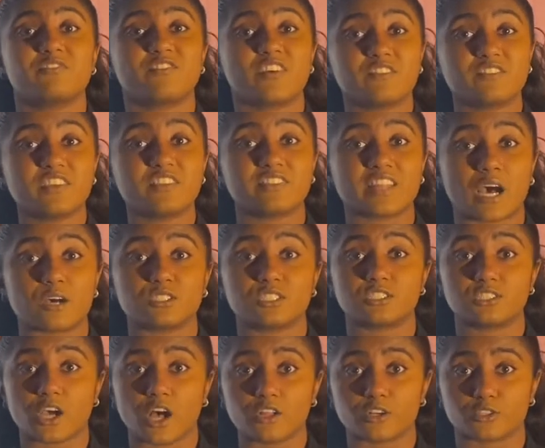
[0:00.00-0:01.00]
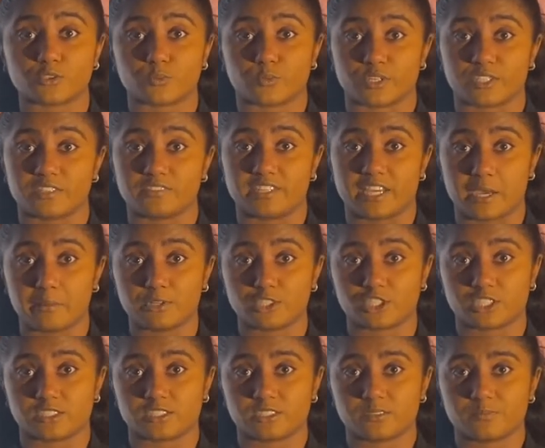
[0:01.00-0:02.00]
$50,000 worth of
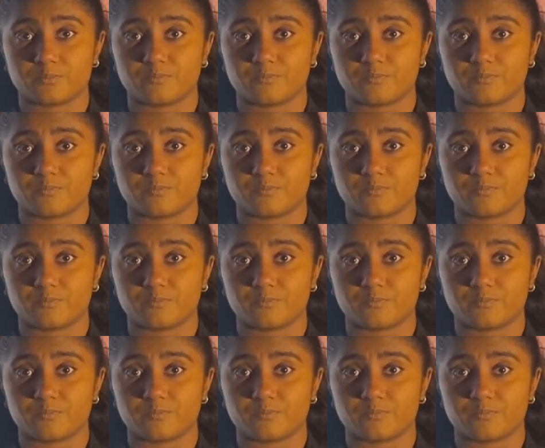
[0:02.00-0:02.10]
damages.